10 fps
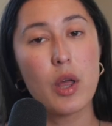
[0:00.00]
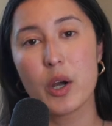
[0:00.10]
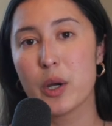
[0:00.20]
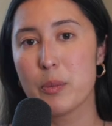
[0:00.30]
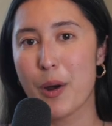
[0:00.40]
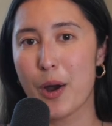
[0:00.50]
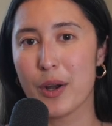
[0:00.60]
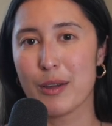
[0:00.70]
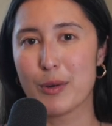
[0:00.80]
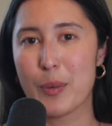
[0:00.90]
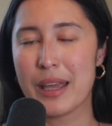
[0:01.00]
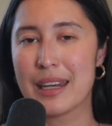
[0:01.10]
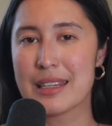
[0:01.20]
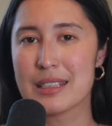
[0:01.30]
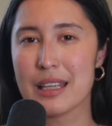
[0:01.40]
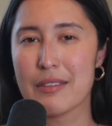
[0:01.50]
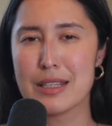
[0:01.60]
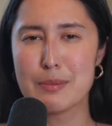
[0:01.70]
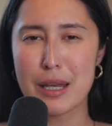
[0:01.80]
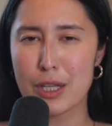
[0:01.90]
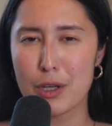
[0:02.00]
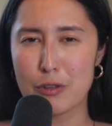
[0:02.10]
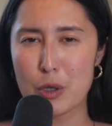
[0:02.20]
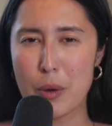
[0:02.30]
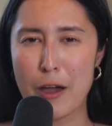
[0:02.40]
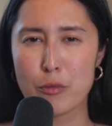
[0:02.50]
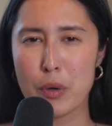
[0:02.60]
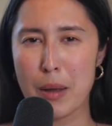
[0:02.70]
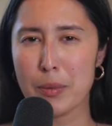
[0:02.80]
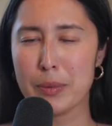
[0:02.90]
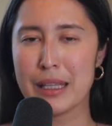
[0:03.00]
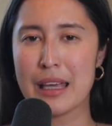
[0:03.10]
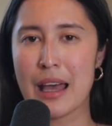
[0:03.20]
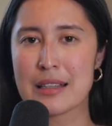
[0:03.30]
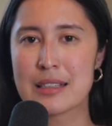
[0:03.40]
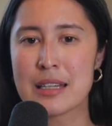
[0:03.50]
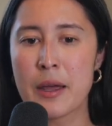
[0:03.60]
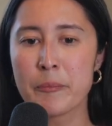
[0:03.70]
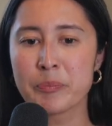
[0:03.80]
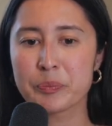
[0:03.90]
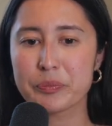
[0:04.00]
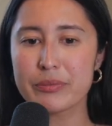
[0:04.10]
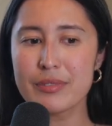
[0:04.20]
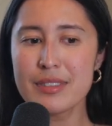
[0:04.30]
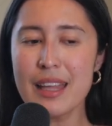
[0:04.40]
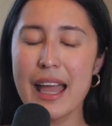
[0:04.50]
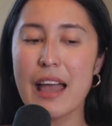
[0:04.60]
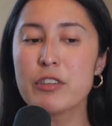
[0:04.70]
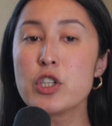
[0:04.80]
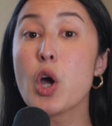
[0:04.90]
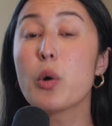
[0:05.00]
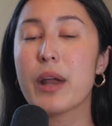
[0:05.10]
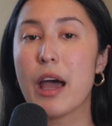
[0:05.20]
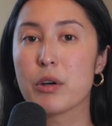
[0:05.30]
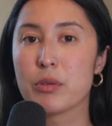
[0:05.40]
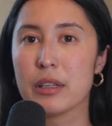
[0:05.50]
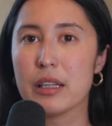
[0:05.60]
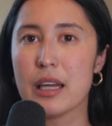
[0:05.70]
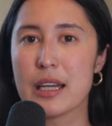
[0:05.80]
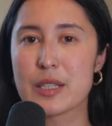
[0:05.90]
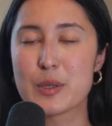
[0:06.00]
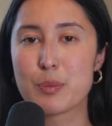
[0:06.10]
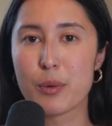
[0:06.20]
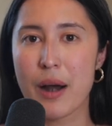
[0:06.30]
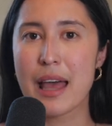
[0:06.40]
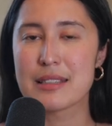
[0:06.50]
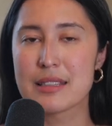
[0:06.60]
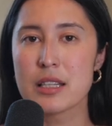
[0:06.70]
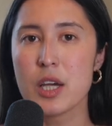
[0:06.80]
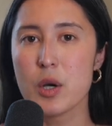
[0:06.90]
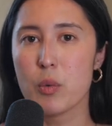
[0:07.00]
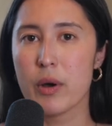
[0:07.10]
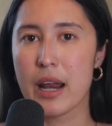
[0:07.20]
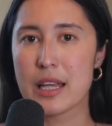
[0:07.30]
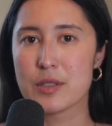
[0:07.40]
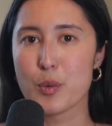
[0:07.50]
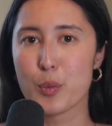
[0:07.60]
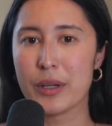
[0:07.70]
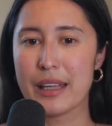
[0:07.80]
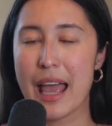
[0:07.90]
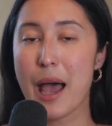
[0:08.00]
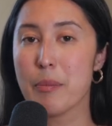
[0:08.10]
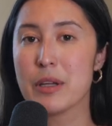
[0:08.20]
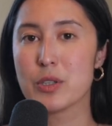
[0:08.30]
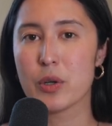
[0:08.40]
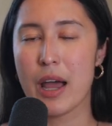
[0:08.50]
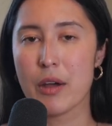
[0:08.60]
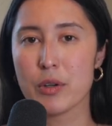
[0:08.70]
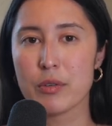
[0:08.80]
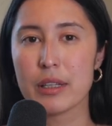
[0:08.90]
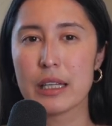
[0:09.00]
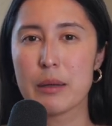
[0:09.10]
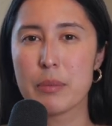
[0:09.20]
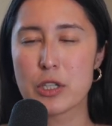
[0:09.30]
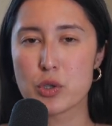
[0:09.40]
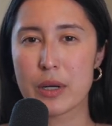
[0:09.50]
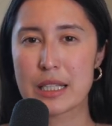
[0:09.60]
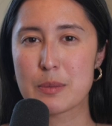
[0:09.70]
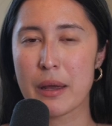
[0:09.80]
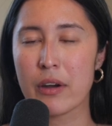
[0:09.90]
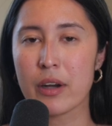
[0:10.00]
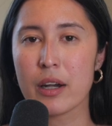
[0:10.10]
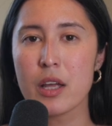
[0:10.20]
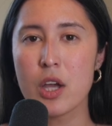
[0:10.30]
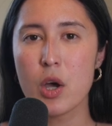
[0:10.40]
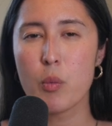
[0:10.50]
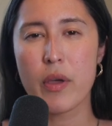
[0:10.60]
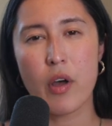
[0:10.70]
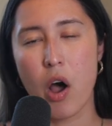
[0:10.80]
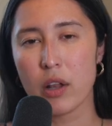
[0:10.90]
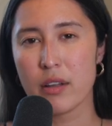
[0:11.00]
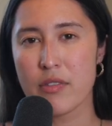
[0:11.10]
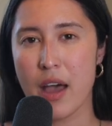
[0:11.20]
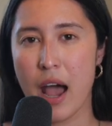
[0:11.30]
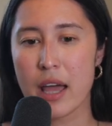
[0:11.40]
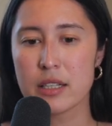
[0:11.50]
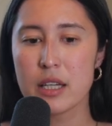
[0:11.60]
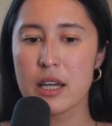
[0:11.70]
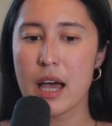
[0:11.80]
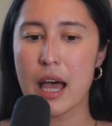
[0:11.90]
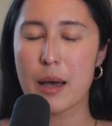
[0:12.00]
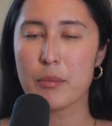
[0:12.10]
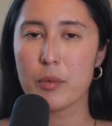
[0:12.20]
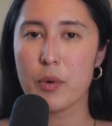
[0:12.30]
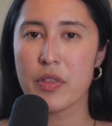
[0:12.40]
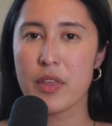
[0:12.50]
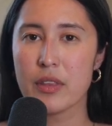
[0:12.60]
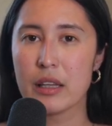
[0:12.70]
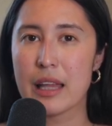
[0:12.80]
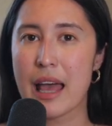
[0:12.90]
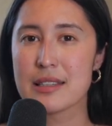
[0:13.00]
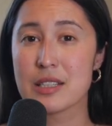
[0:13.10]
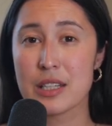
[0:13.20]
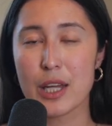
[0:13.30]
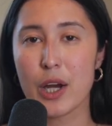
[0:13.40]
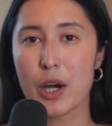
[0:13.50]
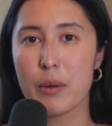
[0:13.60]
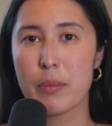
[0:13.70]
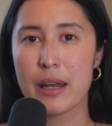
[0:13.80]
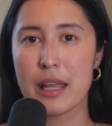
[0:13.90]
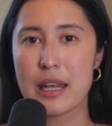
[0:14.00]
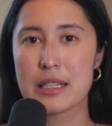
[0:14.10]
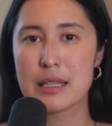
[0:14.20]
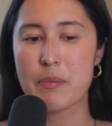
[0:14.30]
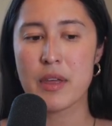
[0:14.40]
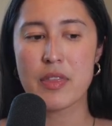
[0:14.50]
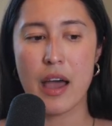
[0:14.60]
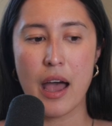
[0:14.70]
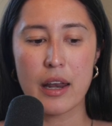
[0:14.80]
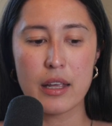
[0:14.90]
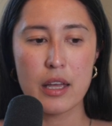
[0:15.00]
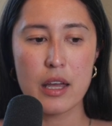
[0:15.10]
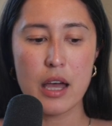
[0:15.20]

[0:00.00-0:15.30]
longer part of Awaken into Love, as many of you have probably guessed. I haven't known how to really express what has really happened or how to really be transparent with all of that within the last year, but it is something that